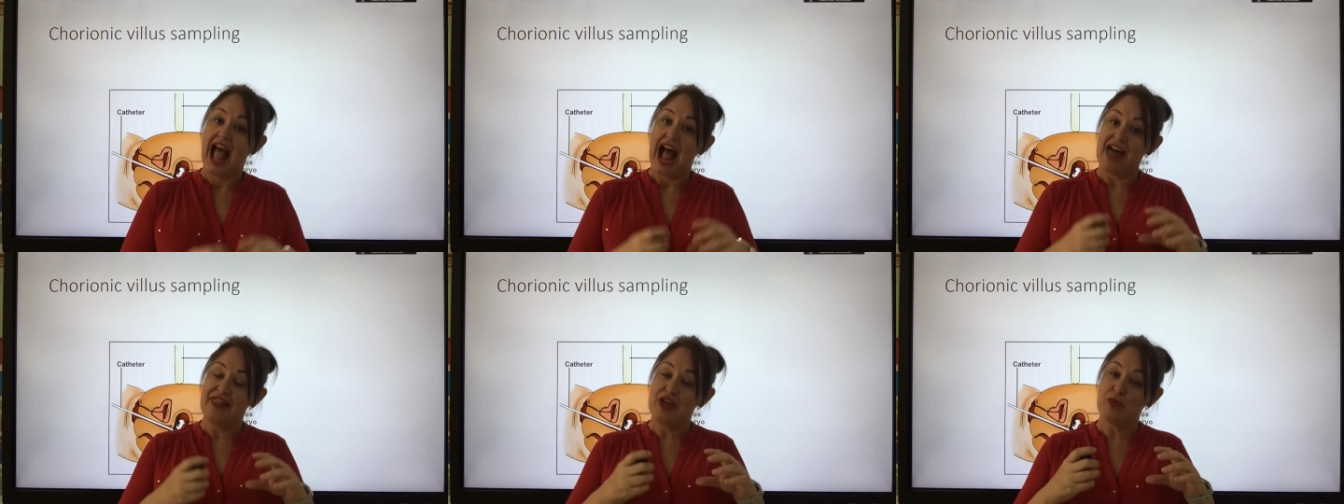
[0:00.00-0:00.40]

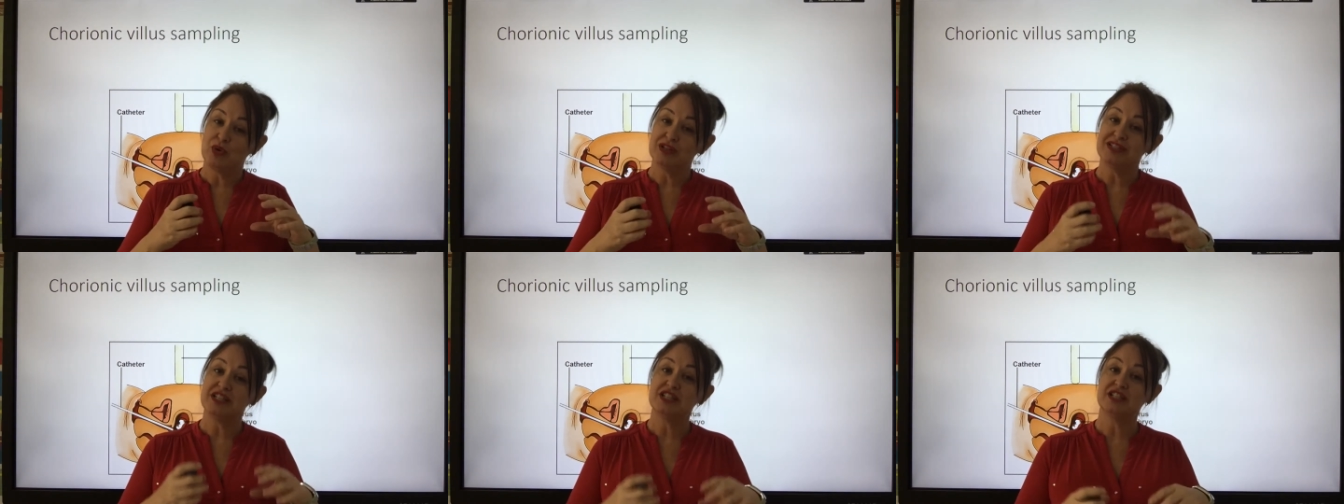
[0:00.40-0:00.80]
And they
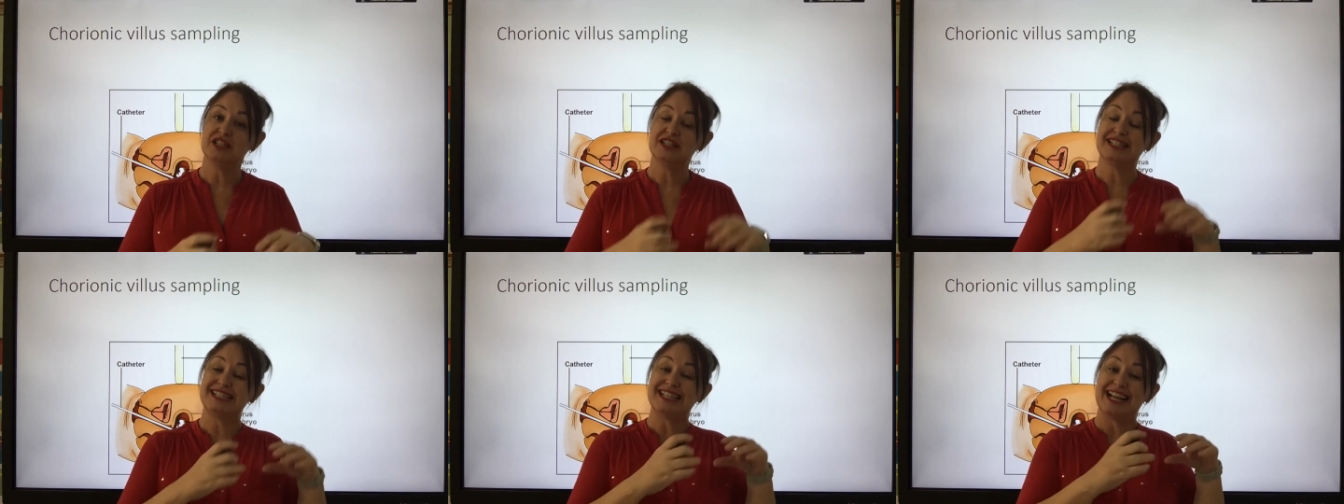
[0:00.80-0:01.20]
wanted
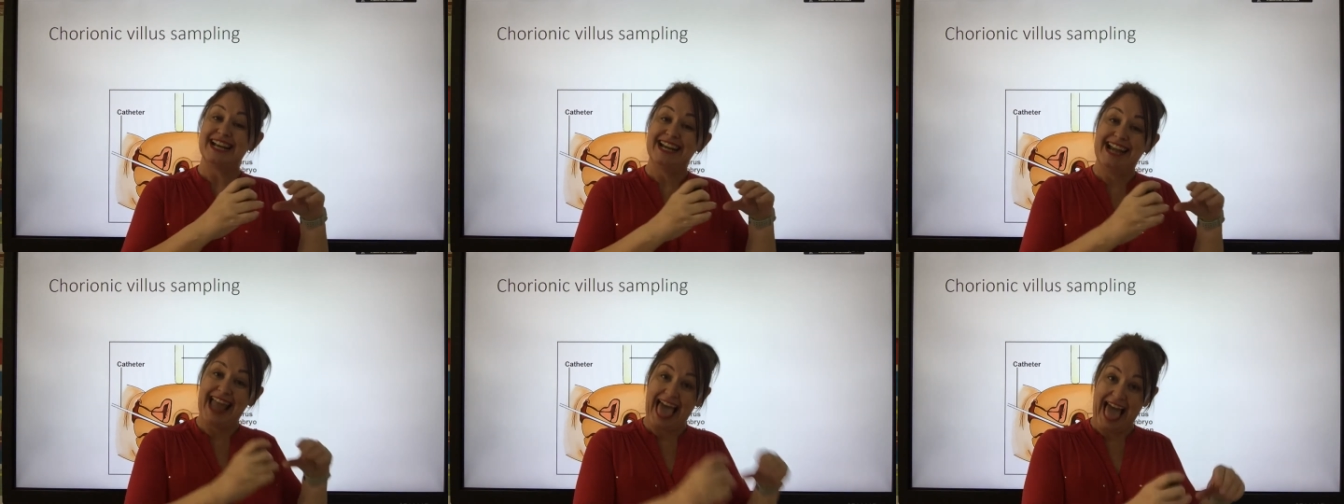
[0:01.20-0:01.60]
to
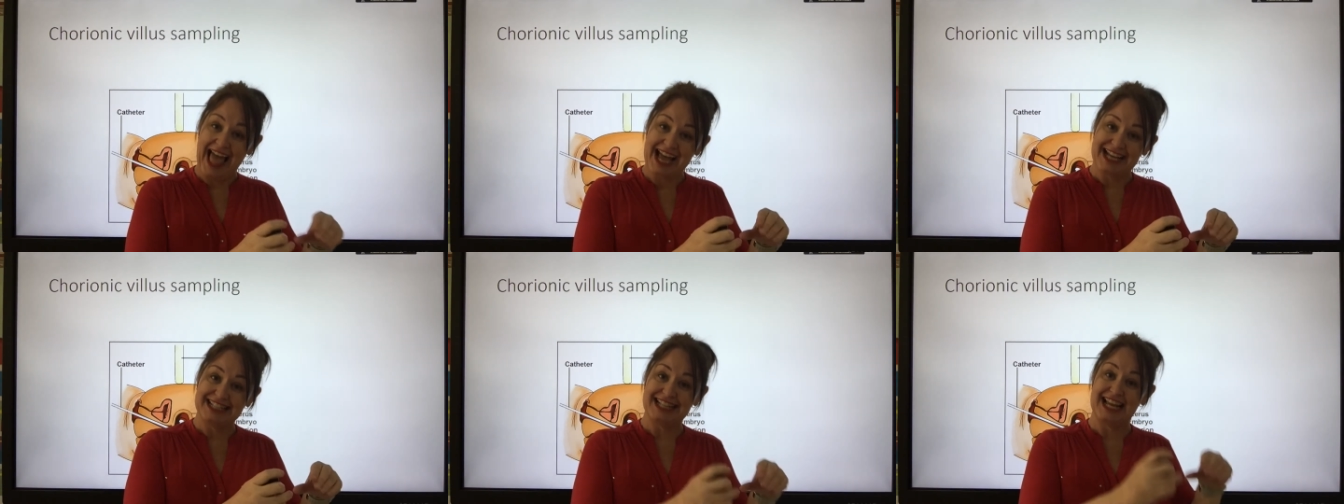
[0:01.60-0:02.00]

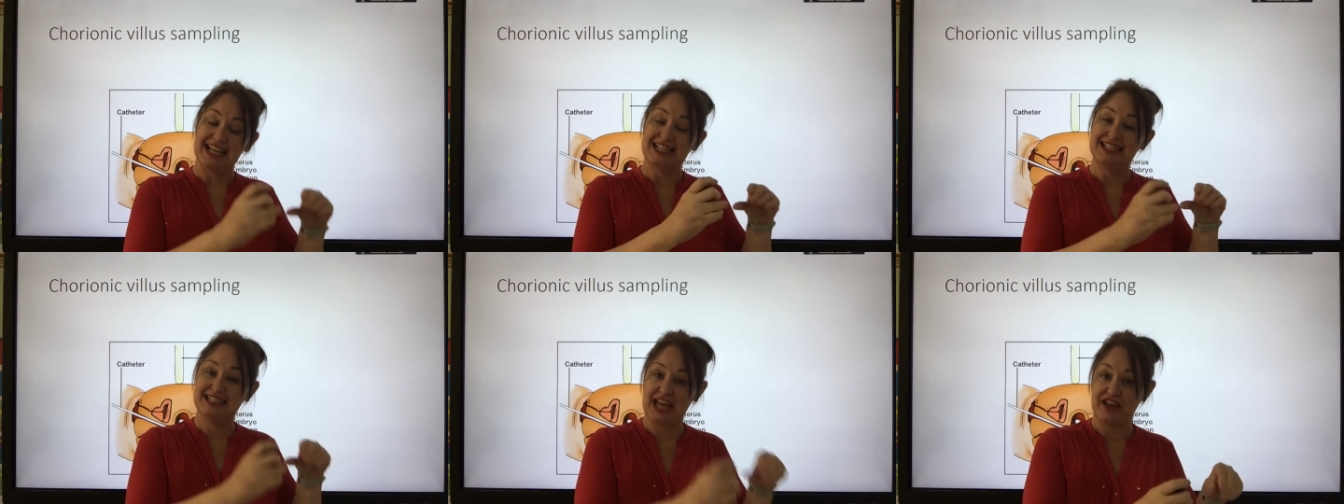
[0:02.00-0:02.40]
select
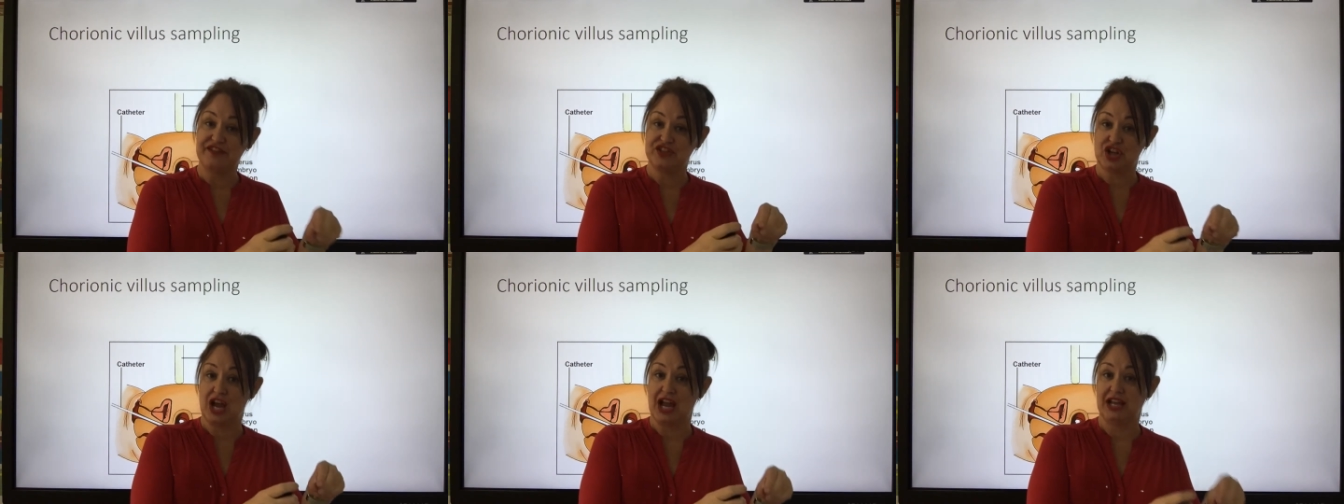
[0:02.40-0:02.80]
a
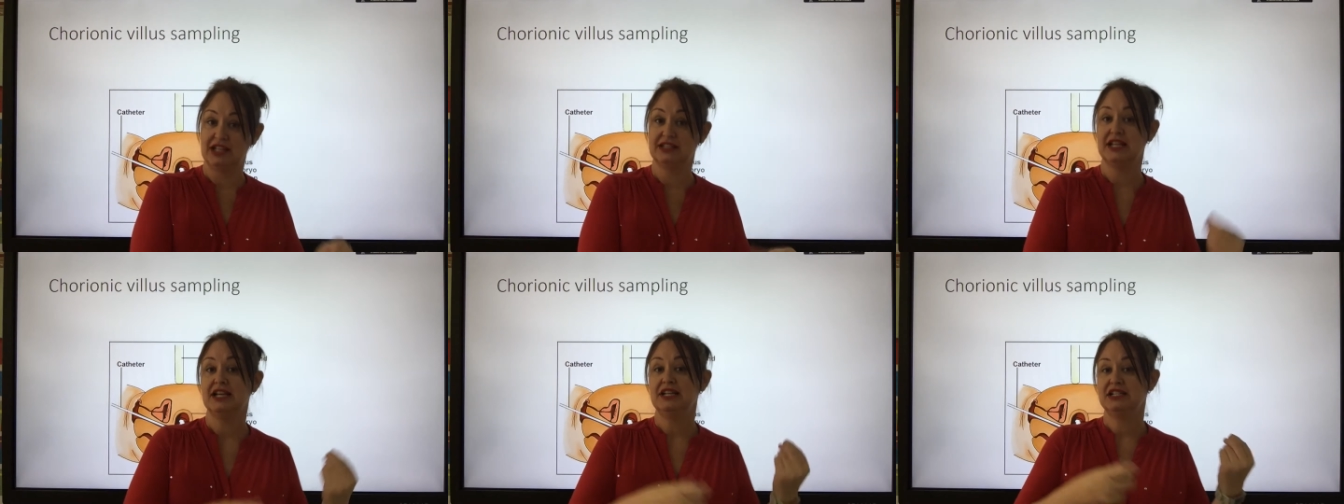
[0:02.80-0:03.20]
deaf
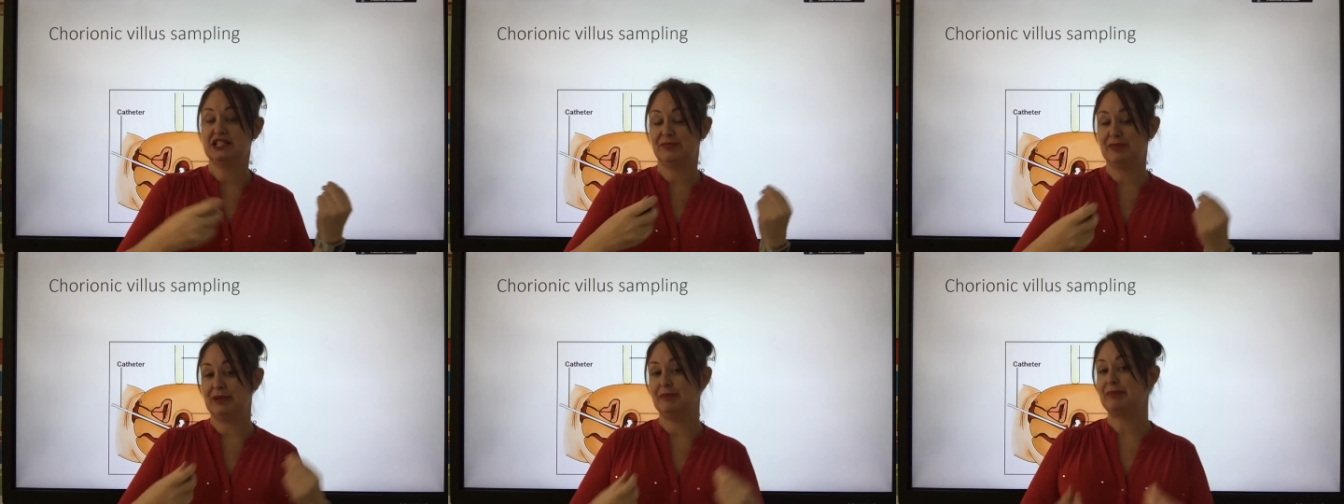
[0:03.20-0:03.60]
child
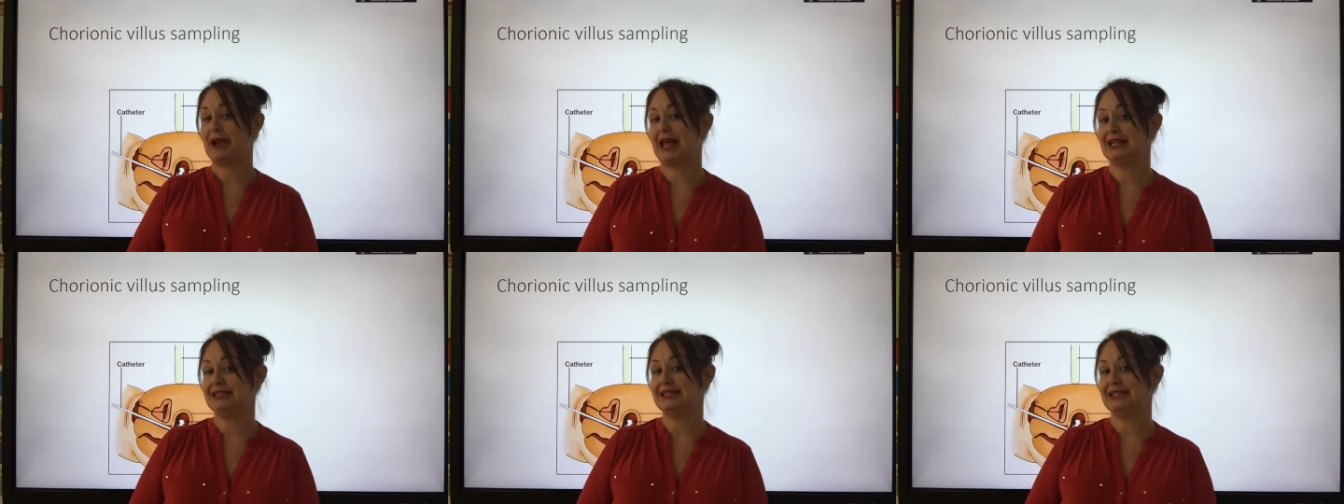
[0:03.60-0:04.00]
to be
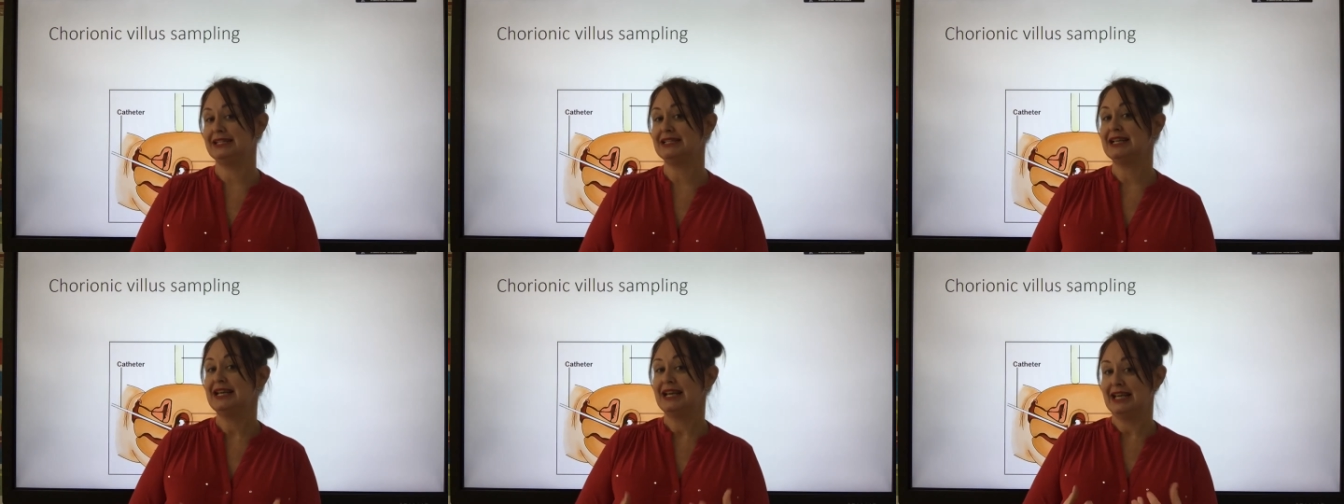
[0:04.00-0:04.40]

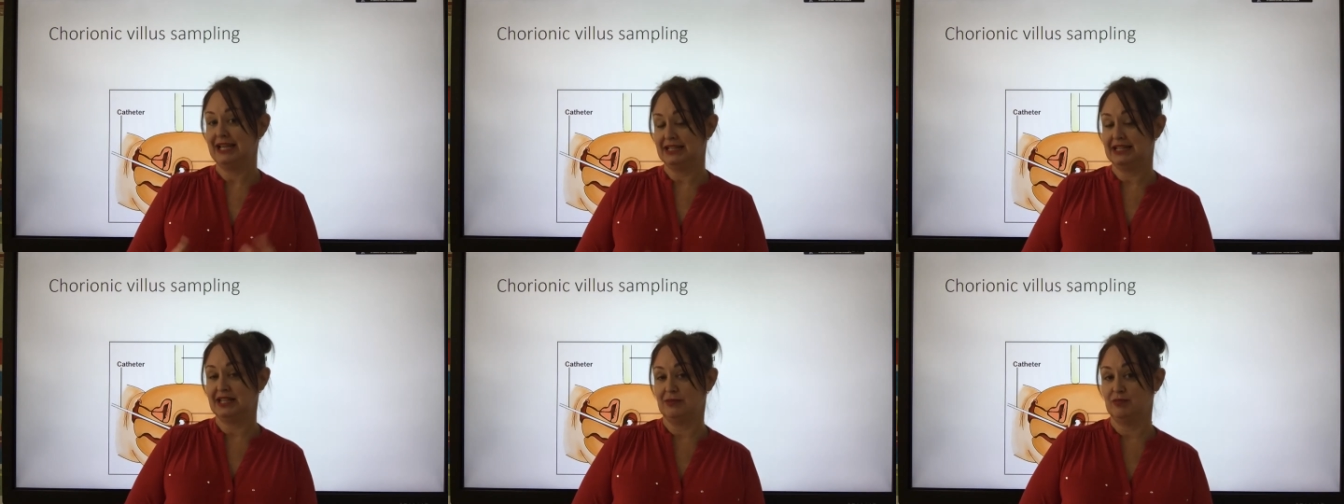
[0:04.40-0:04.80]
implanted
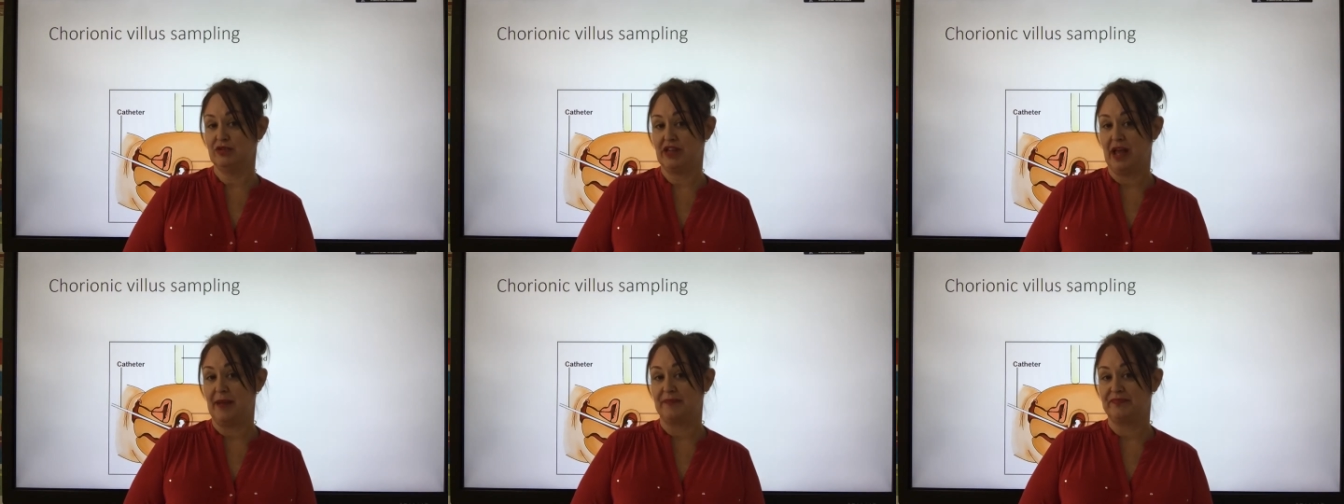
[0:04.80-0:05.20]
into the
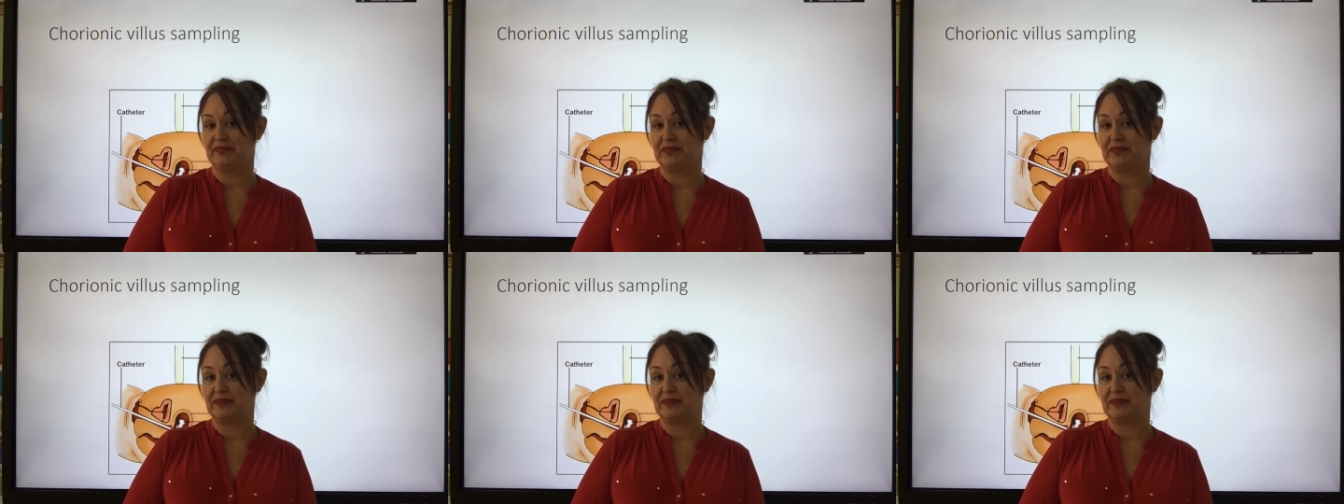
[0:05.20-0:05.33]
mother.